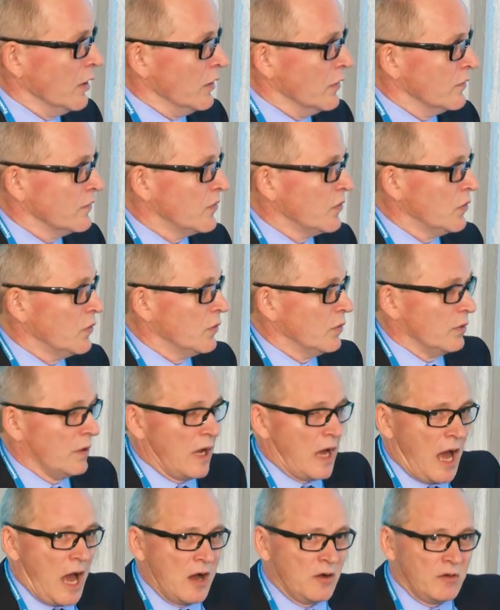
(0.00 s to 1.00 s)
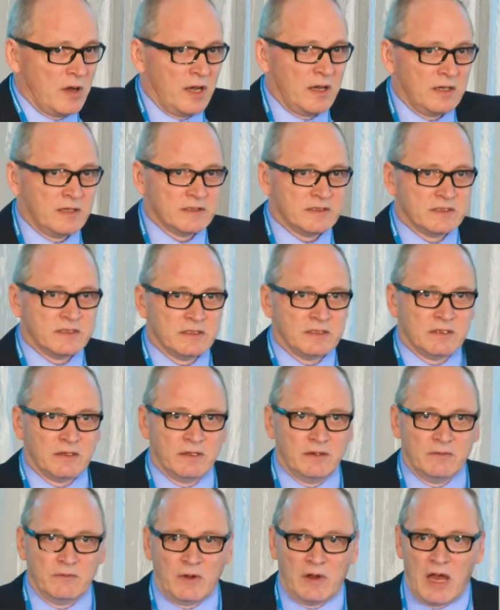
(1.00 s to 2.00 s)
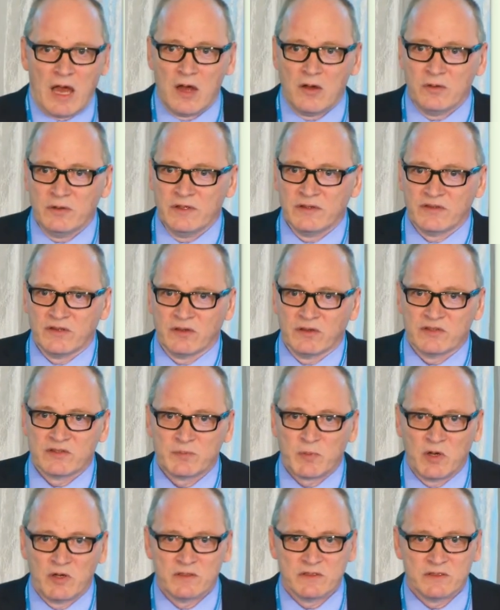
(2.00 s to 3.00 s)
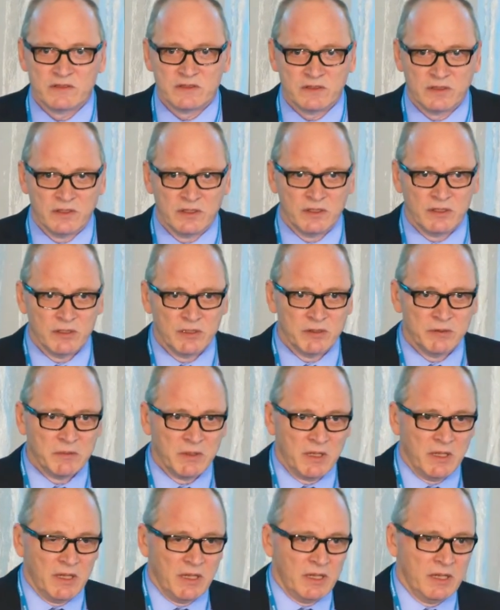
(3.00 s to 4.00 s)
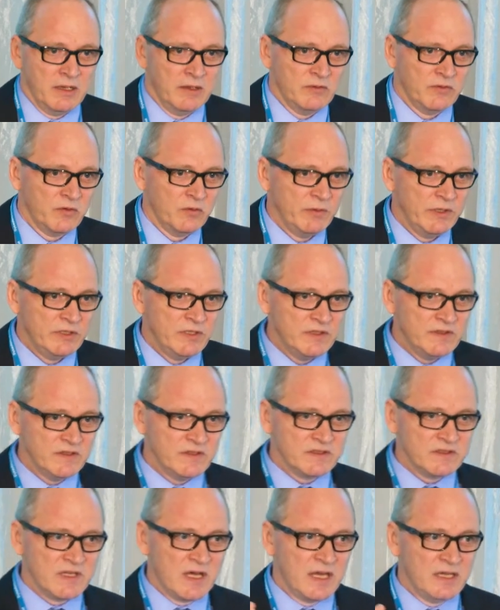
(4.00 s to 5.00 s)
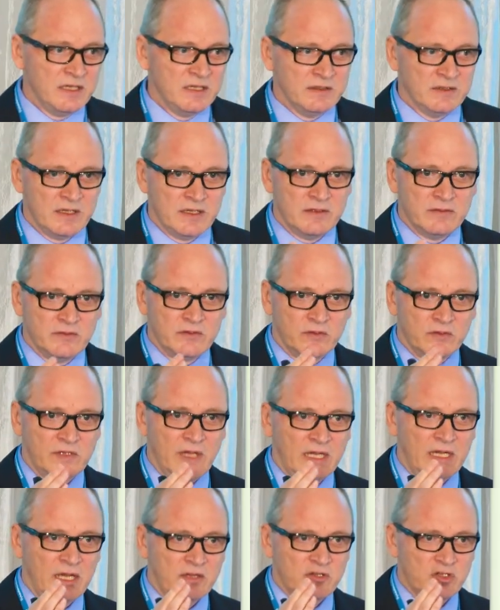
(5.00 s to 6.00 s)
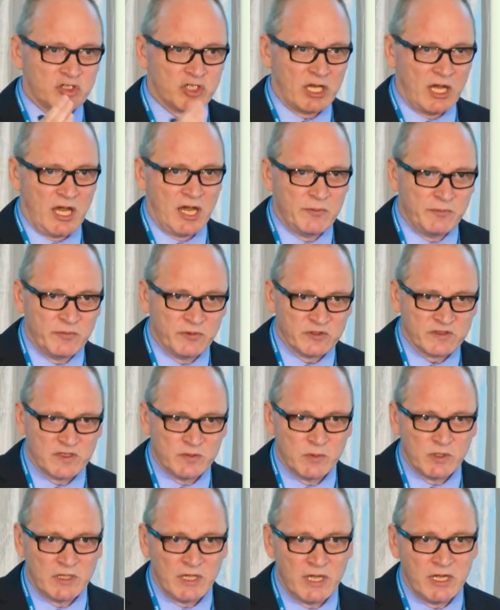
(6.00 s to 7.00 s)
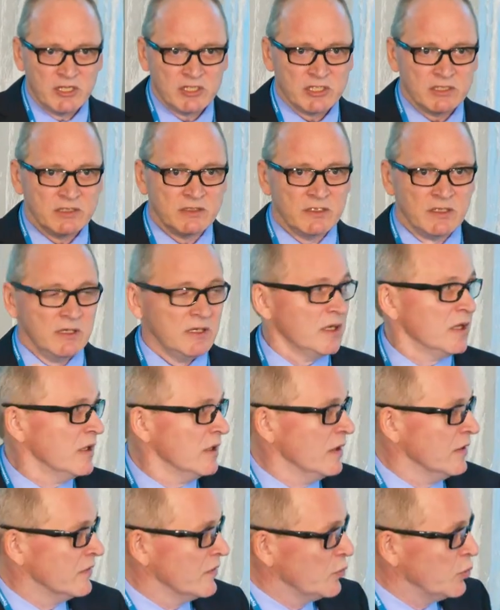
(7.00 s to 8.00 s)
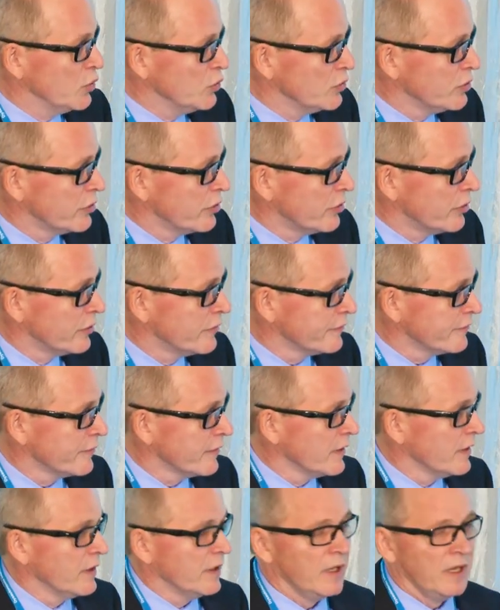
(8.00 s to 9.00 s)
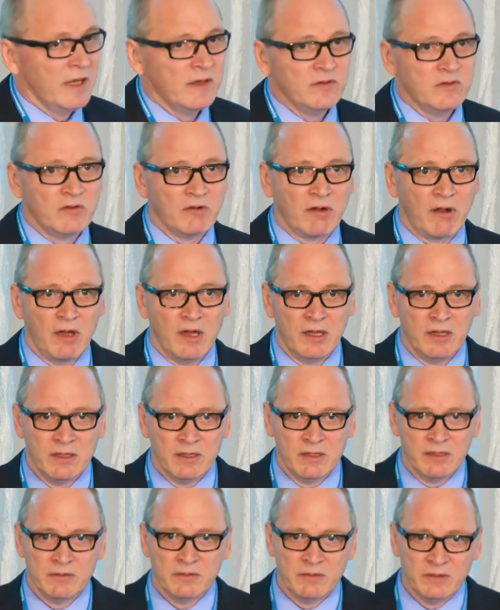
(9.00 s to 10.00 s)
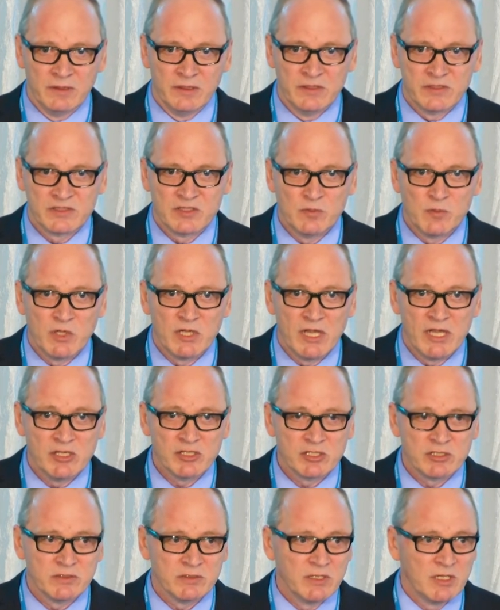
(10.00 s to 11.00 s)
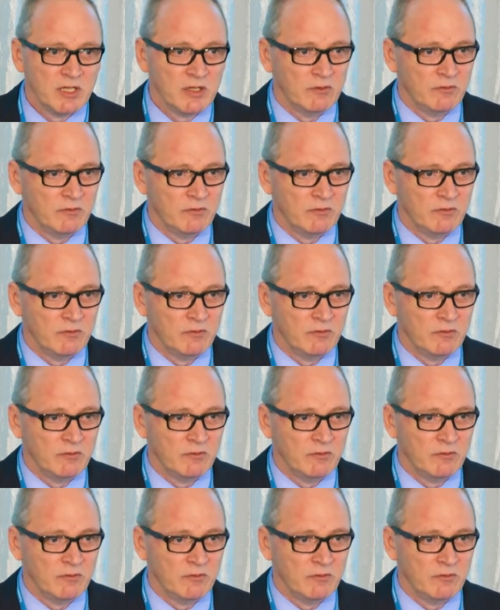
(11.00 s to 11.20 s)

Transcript: So how is the response? So we did the study then, so they get a sham stimulation, is a blue curve, and a stimulation